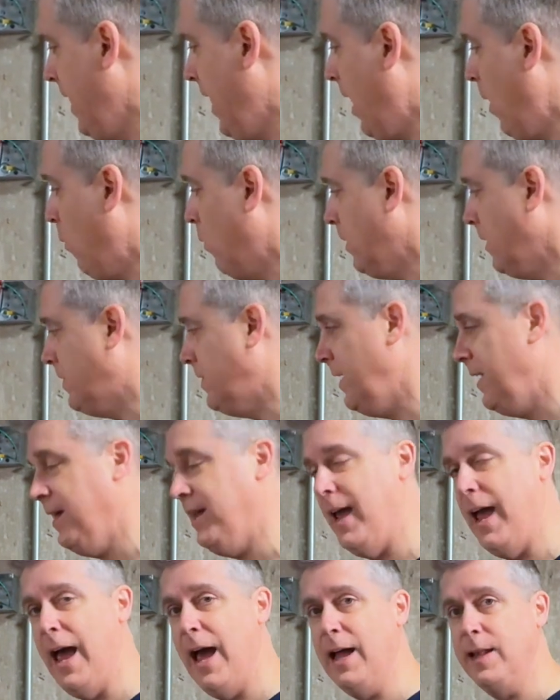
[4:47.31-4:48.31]
I want to say
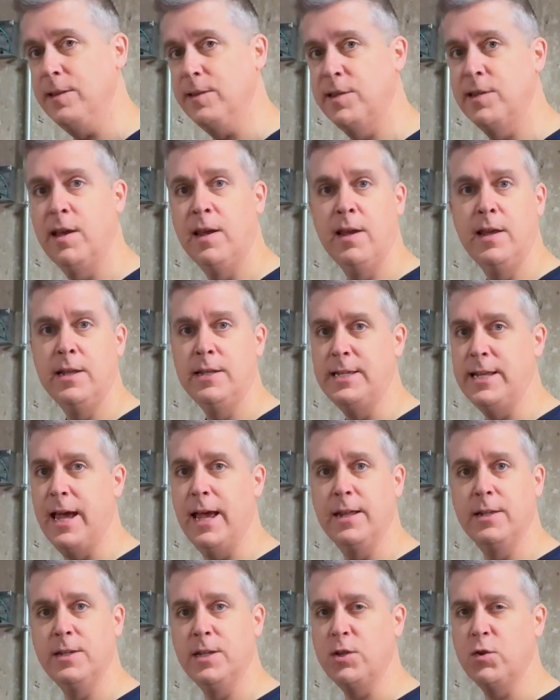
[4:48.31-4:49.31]
it adds
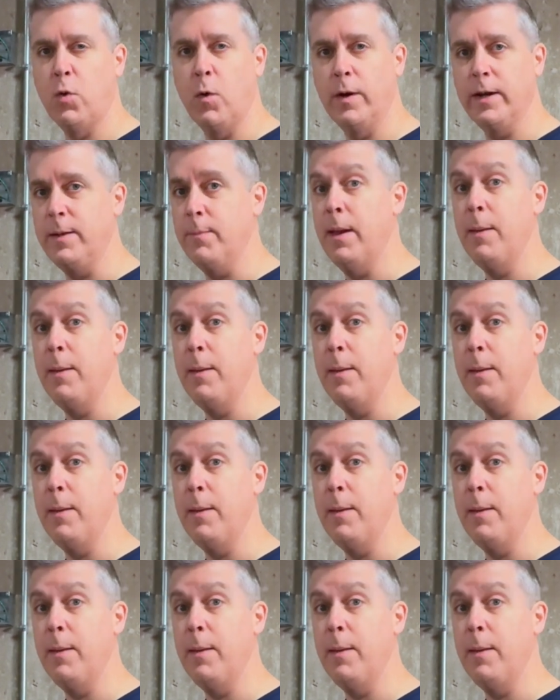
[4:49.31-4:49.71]
10 to 20,